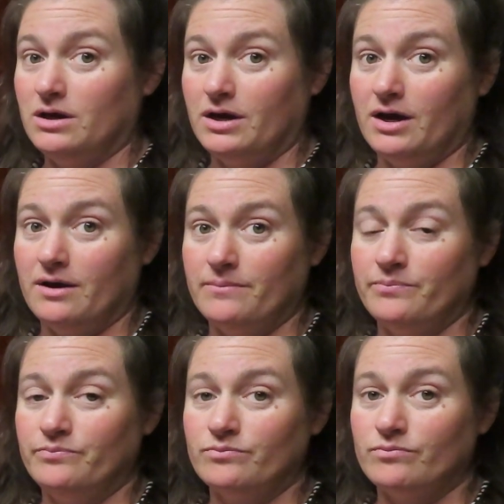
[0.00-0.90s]

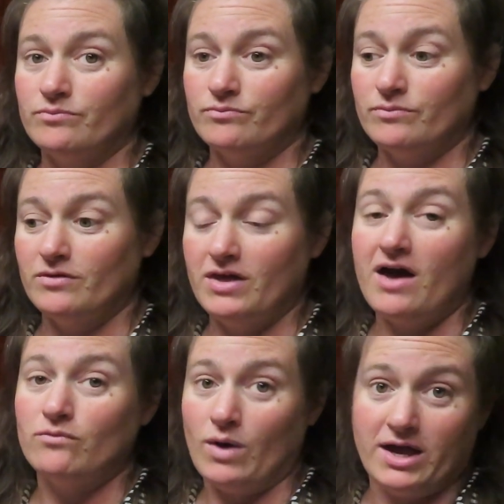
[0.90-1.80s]
They
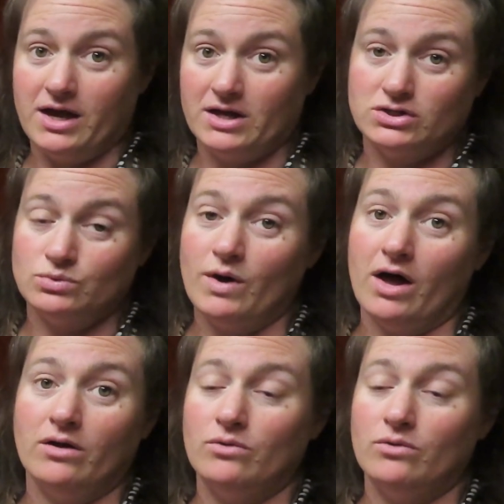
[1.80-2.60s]
have weight gauge as well,